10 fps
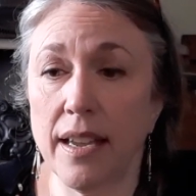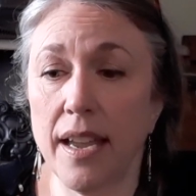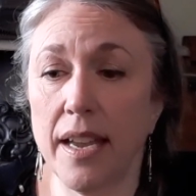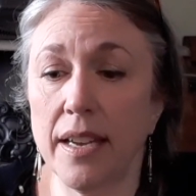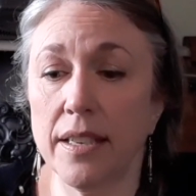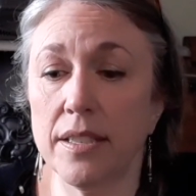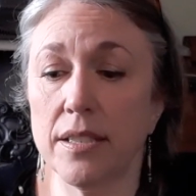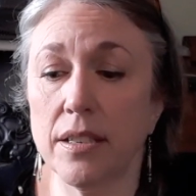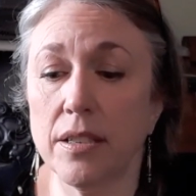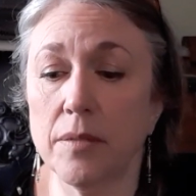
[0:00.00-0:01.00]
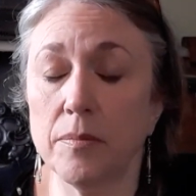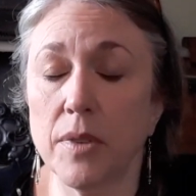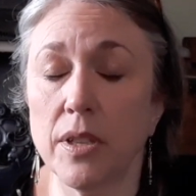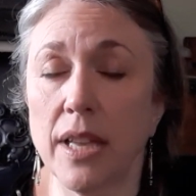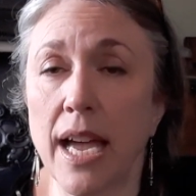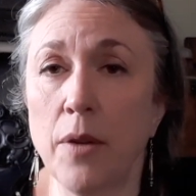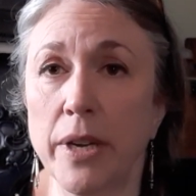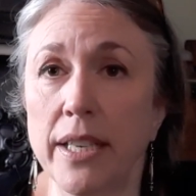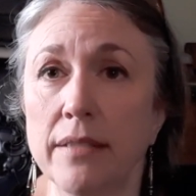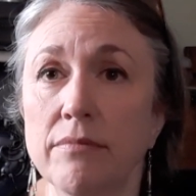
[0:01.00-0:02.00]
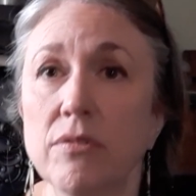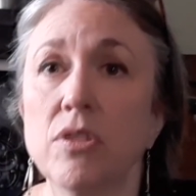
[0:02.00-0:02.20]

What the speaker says: and allowing